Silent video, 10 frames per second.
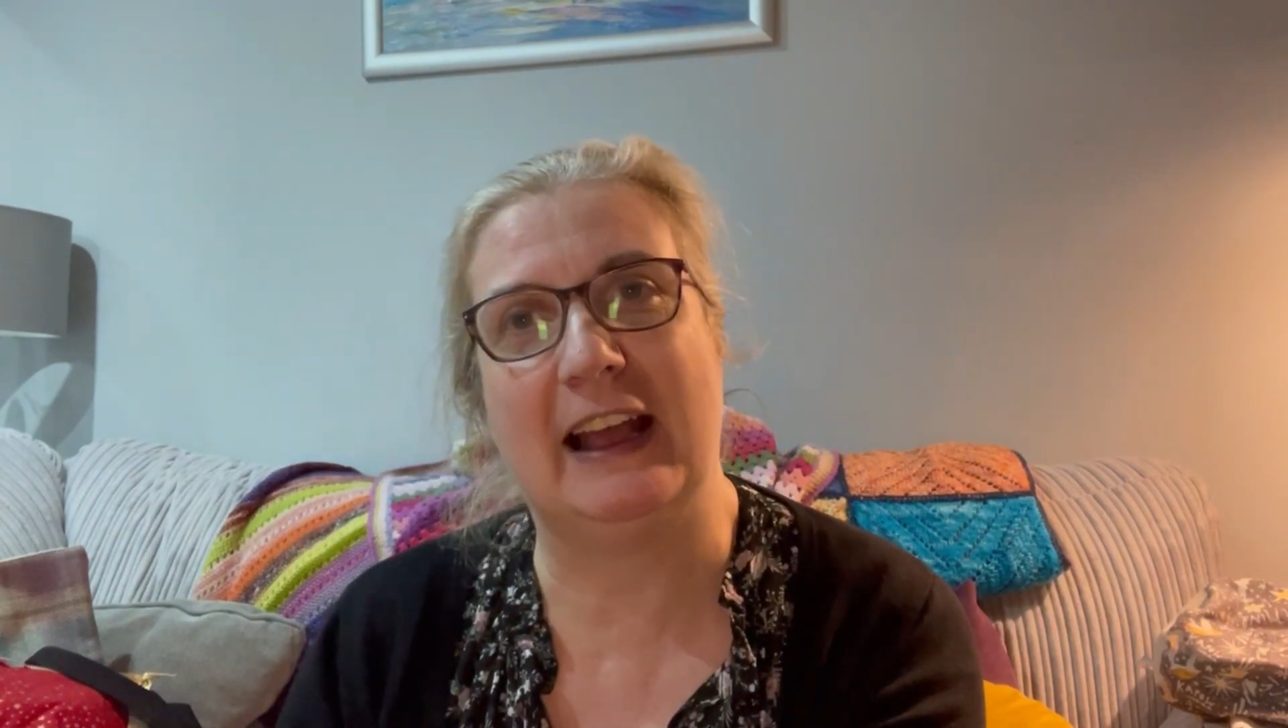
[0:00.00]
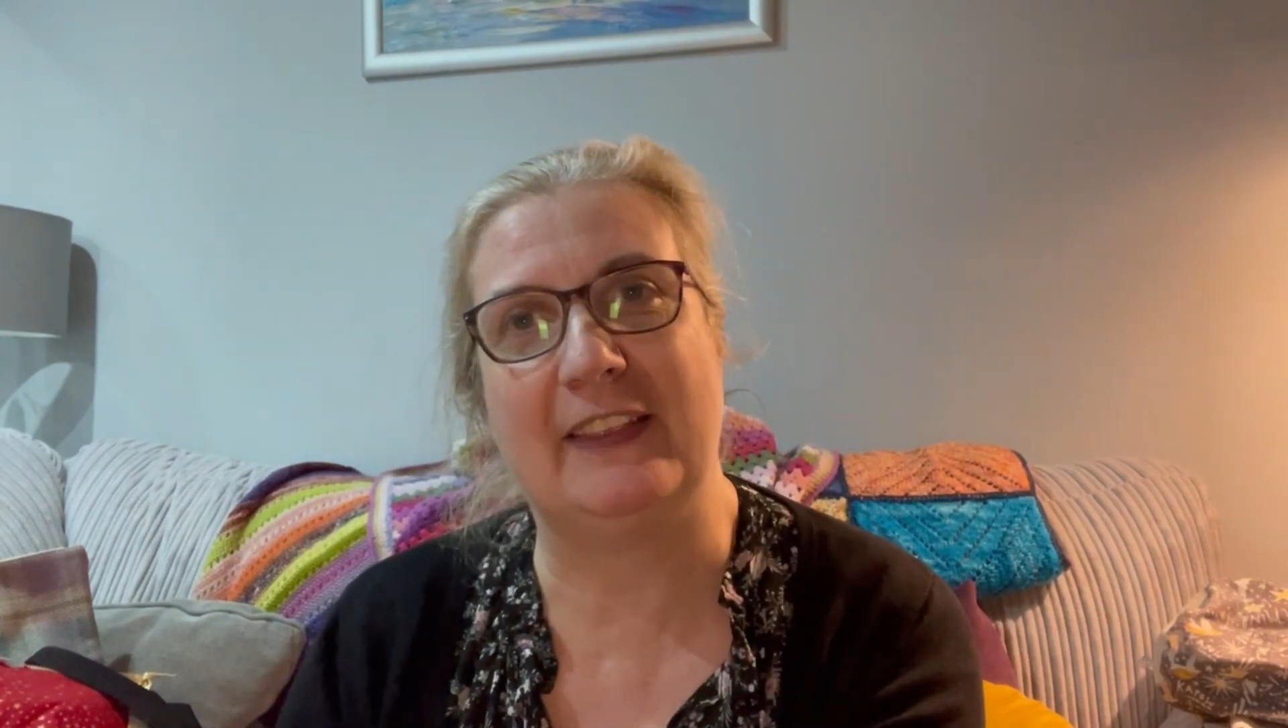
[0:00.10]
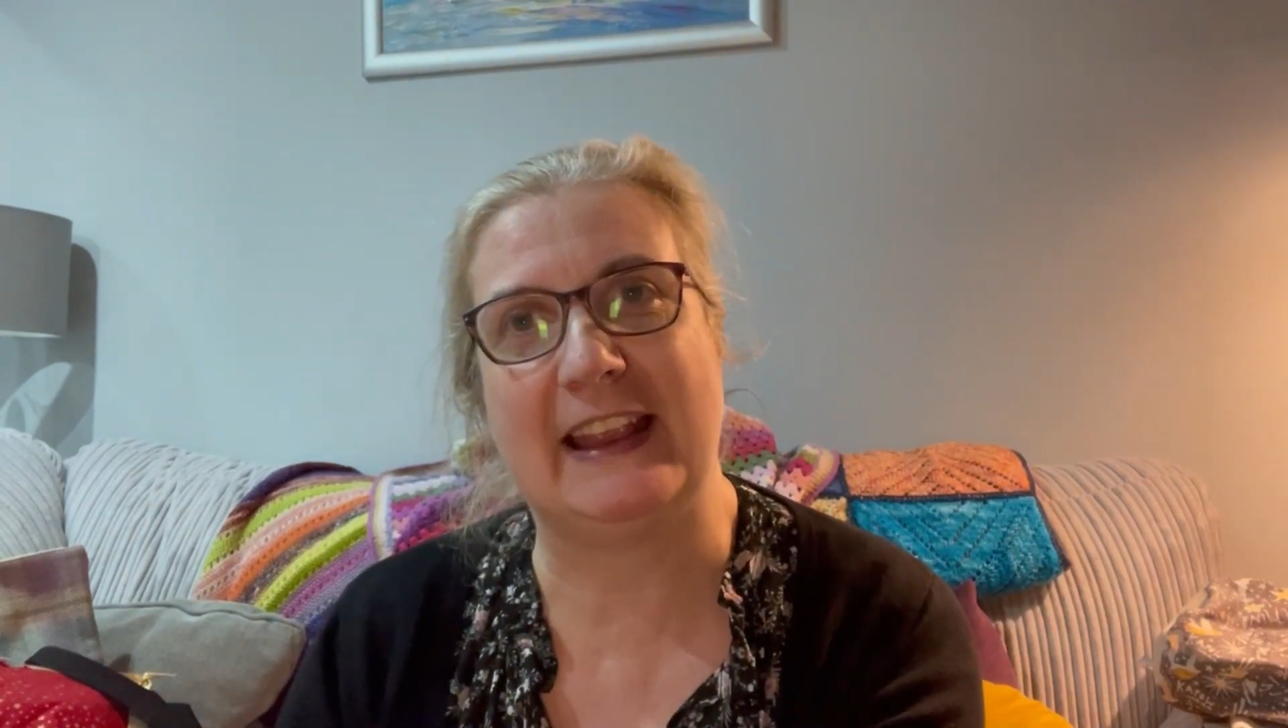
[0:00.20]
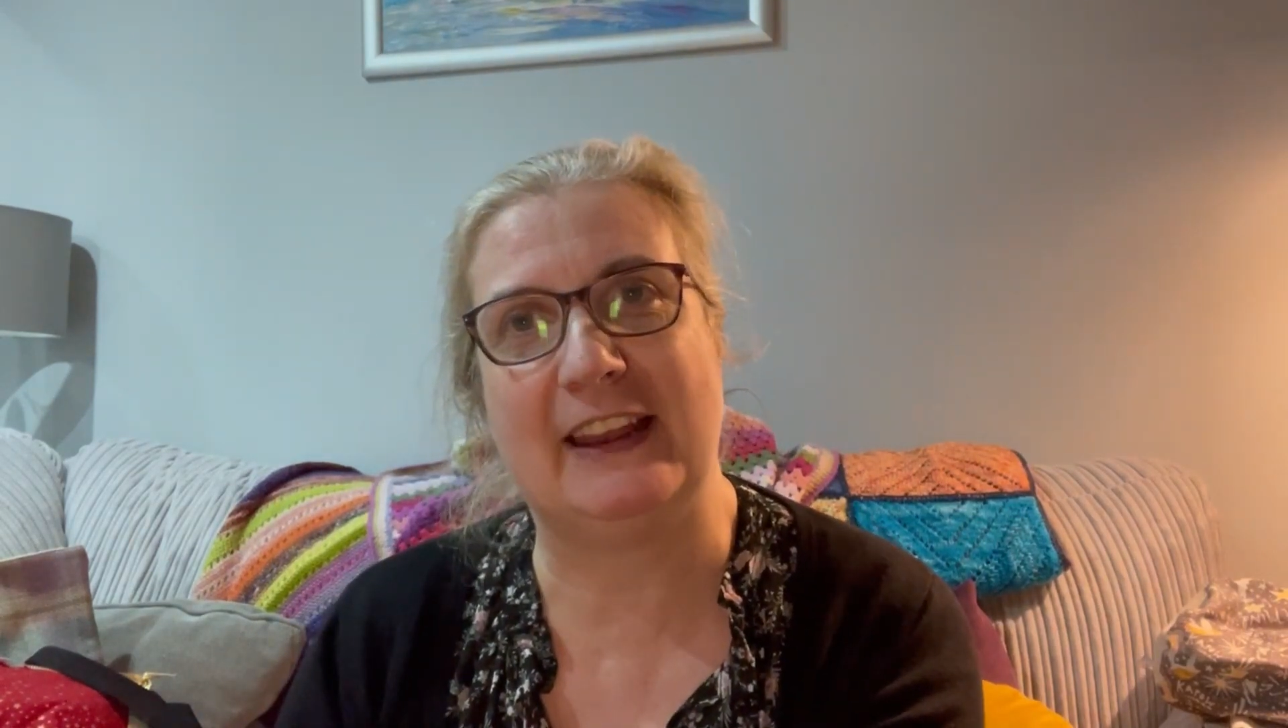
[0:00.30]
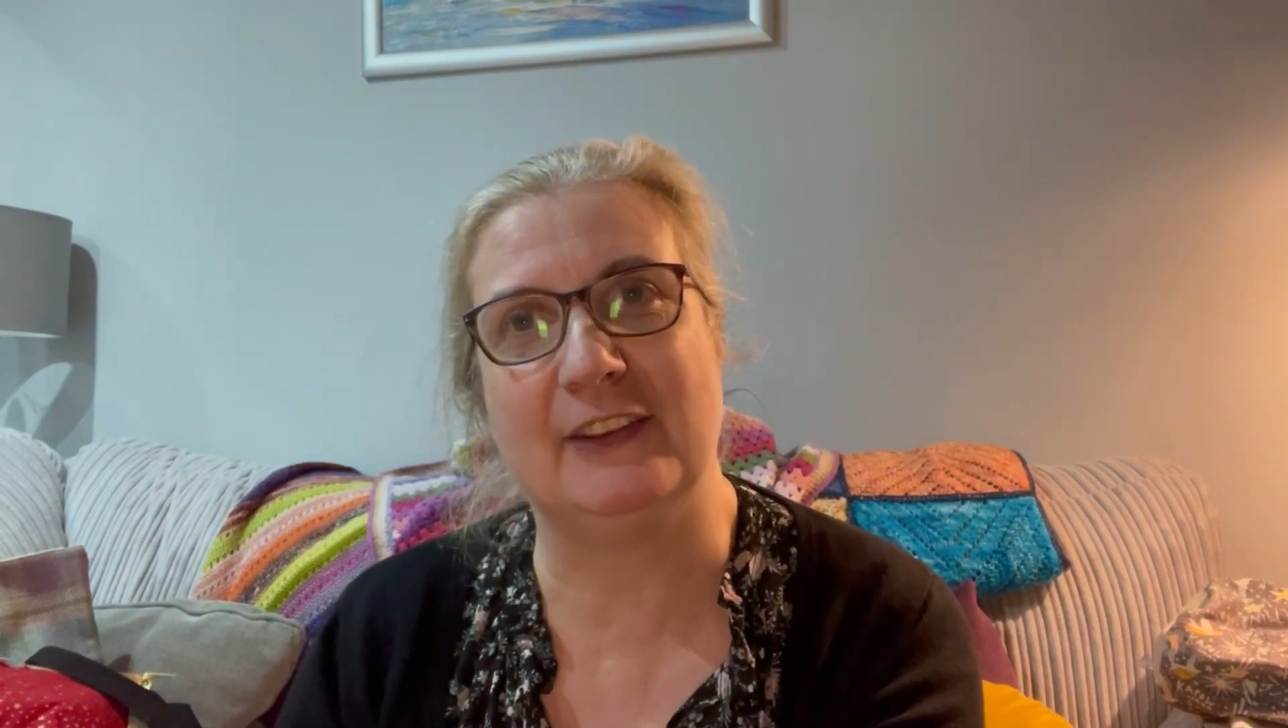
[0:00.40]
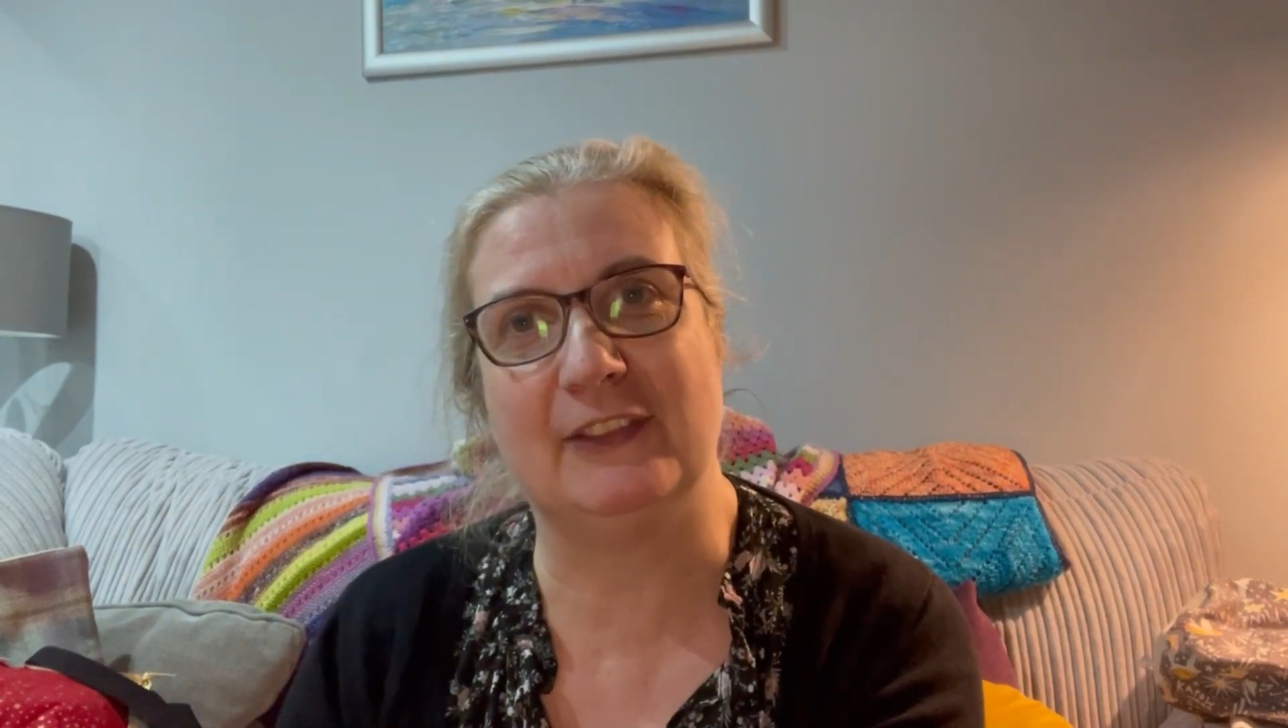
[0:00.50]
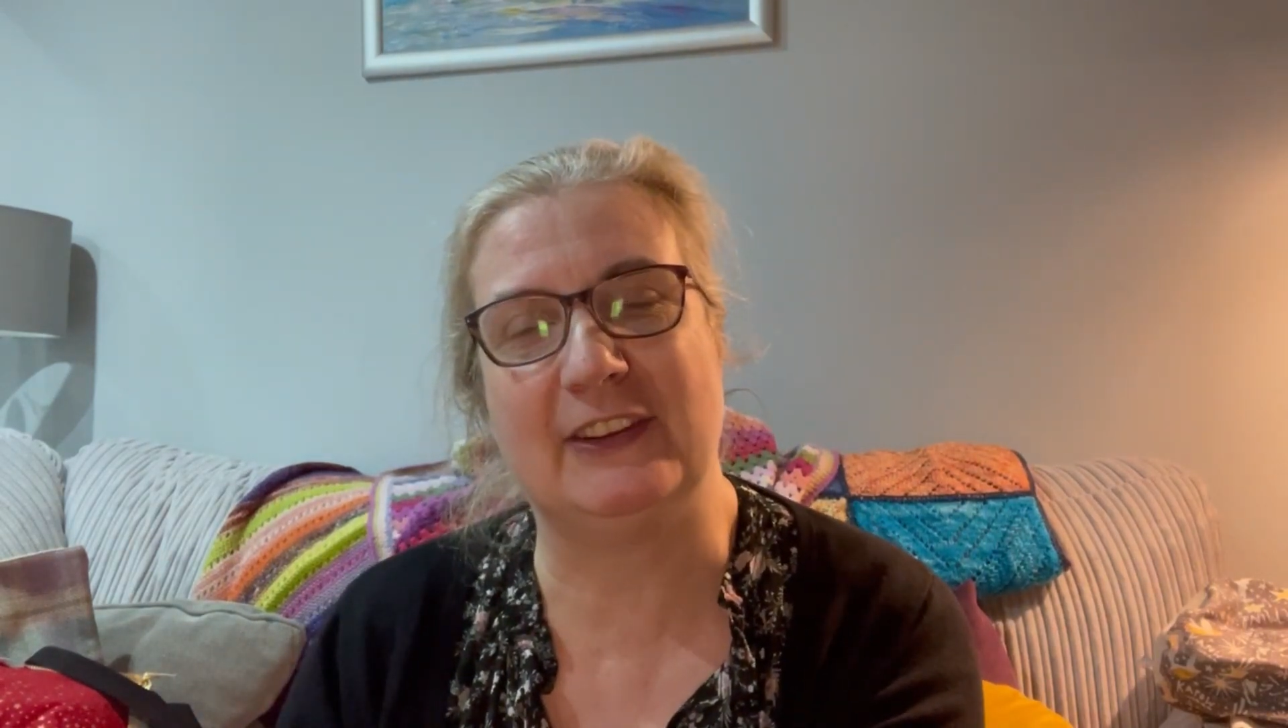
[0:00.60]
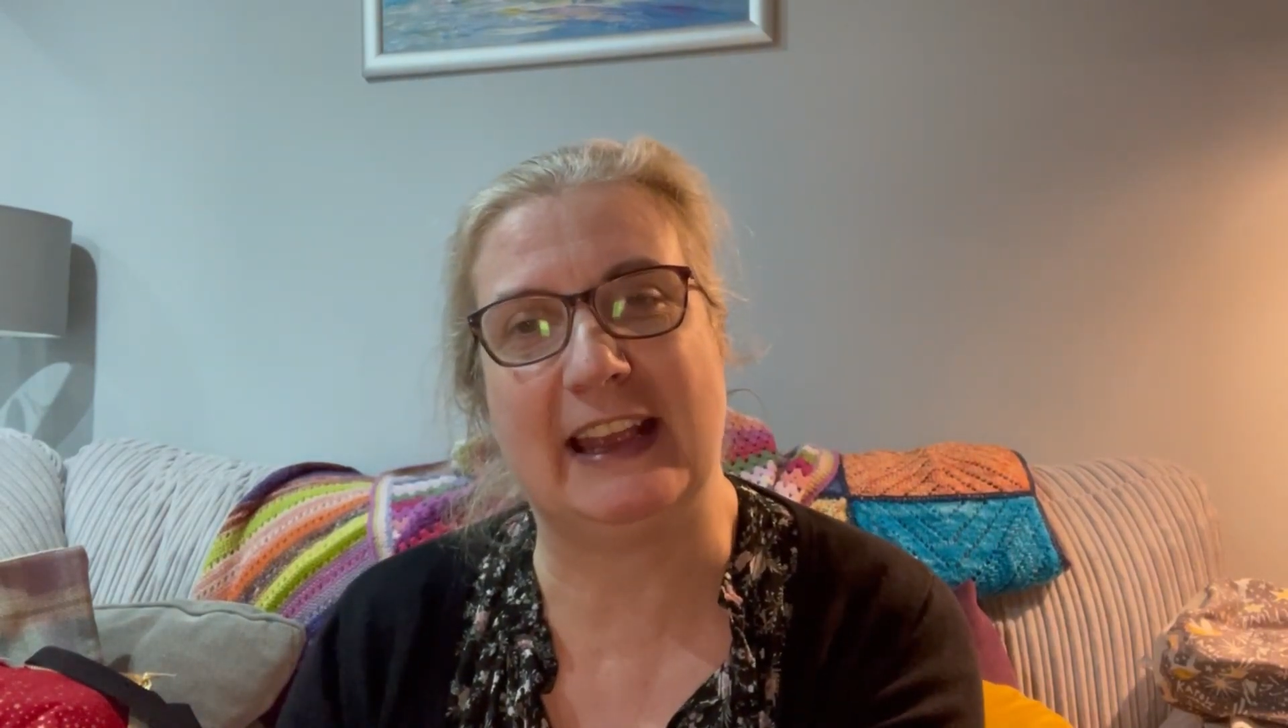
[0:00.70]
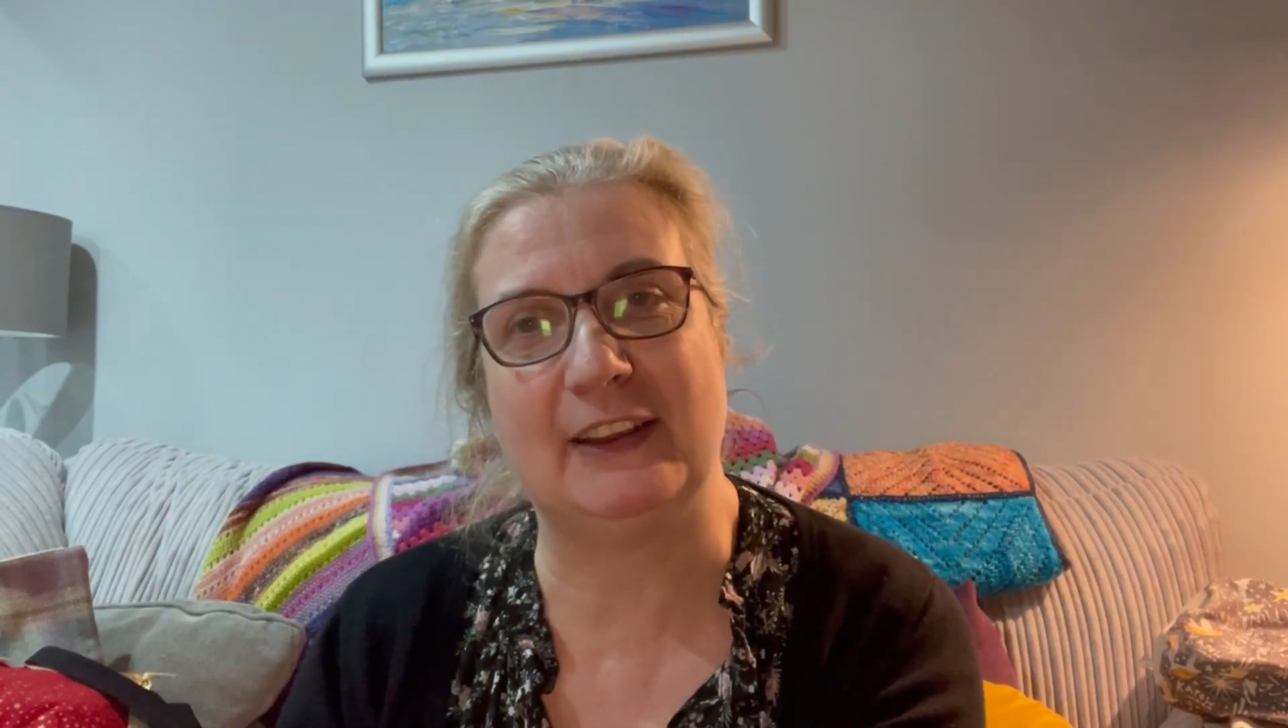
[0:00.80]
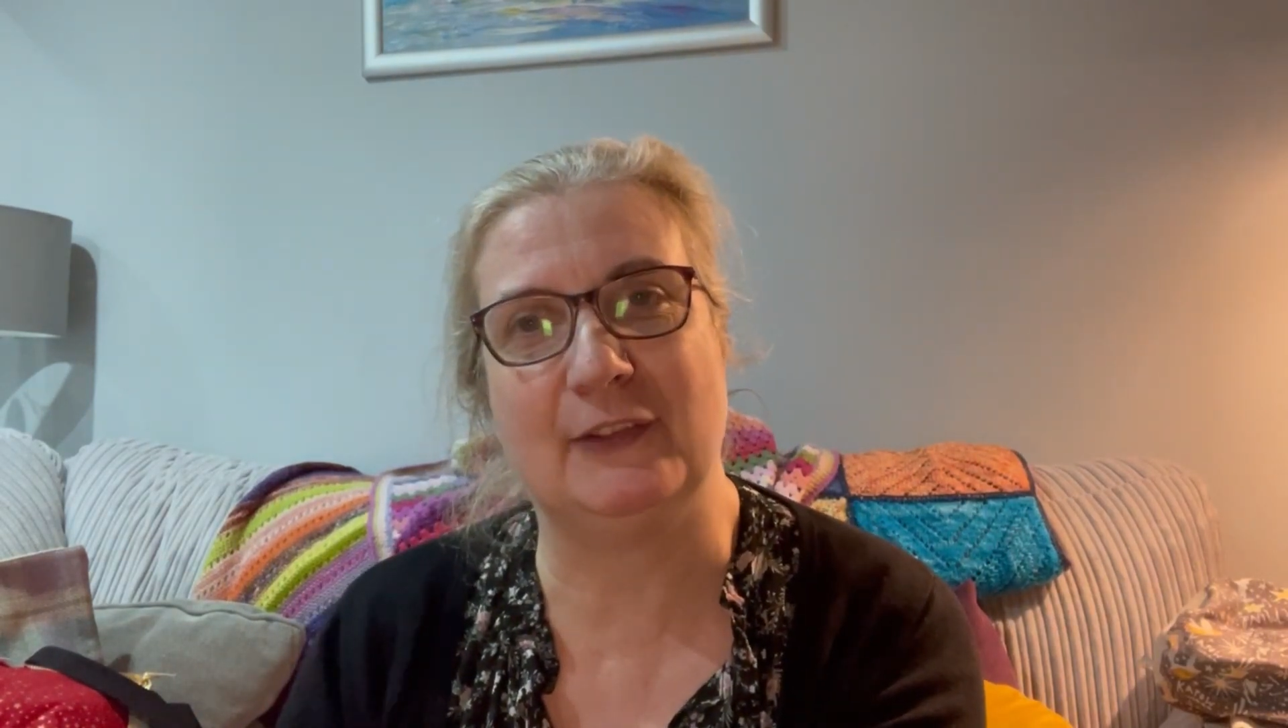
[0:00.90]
at the end of today's